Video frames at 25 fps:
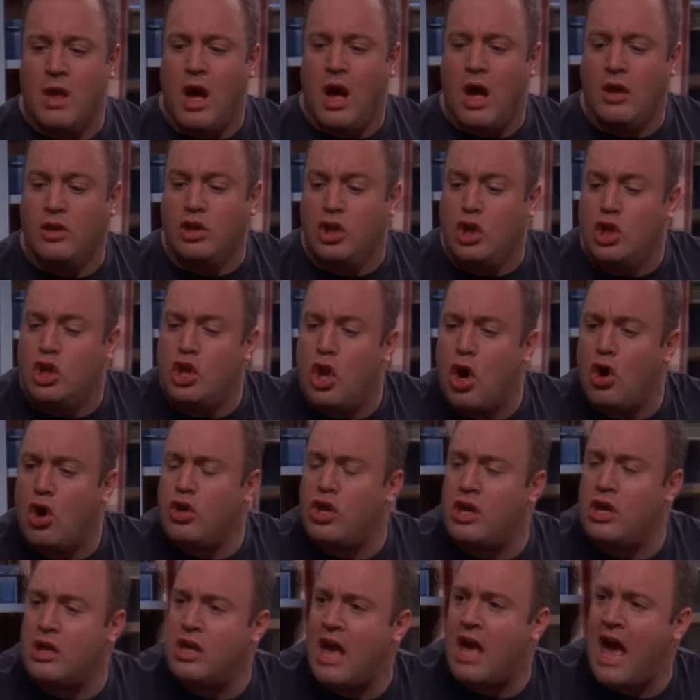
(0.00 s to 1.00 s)
Uh, you know,
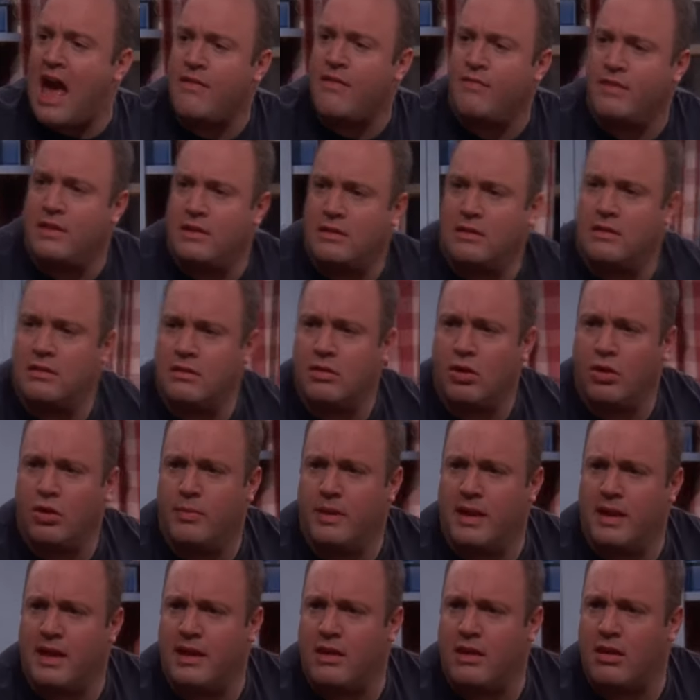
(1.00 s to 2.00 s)
you, you, haven't
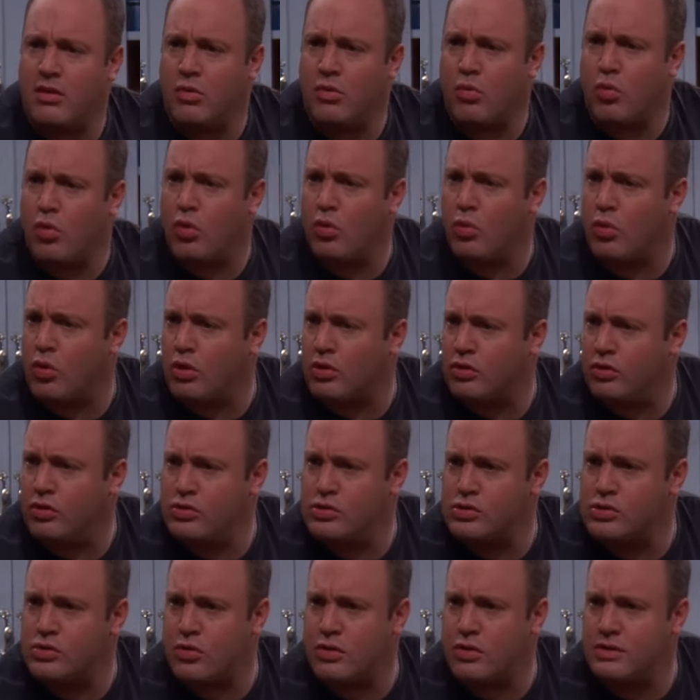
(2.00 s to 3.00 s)
told me any of your World War
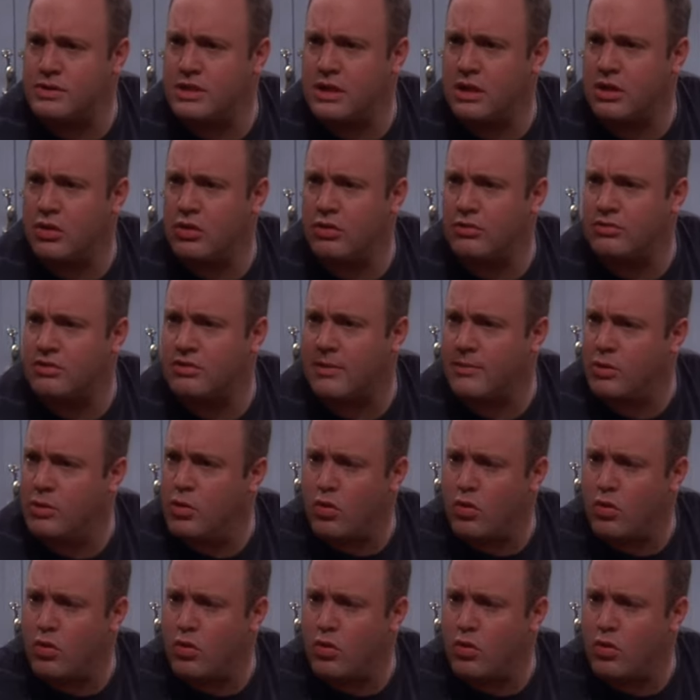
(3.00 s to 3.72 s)
II stories in a long time.